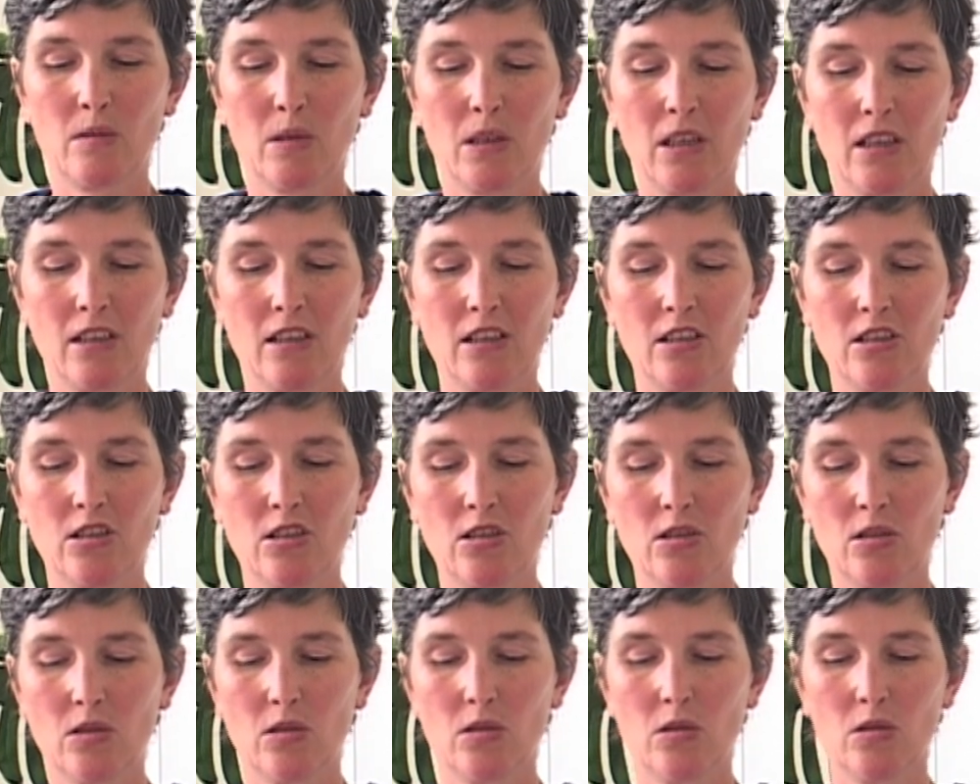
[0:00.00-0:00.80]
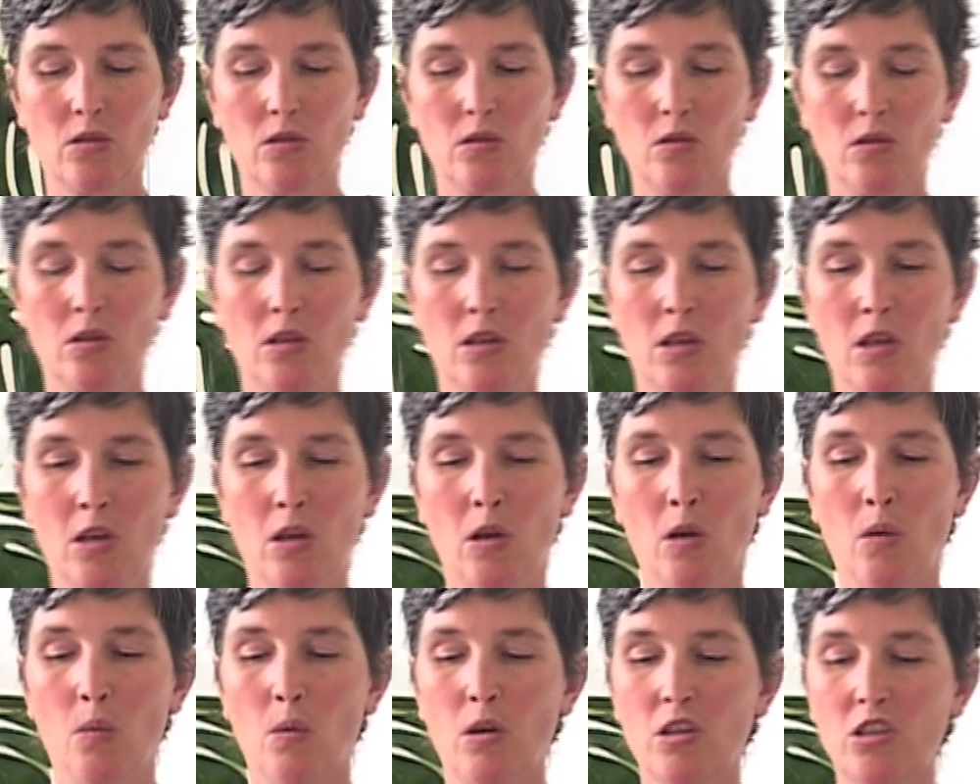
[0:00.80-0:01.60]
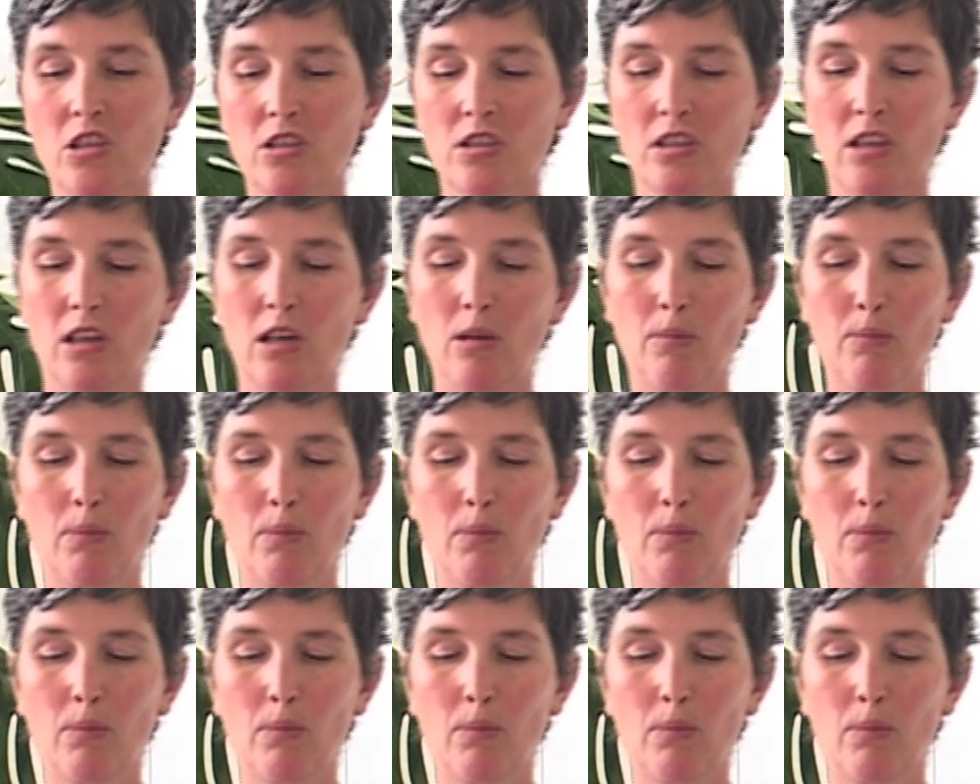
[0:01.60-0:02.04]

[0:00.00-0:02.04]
going to do. We're just going to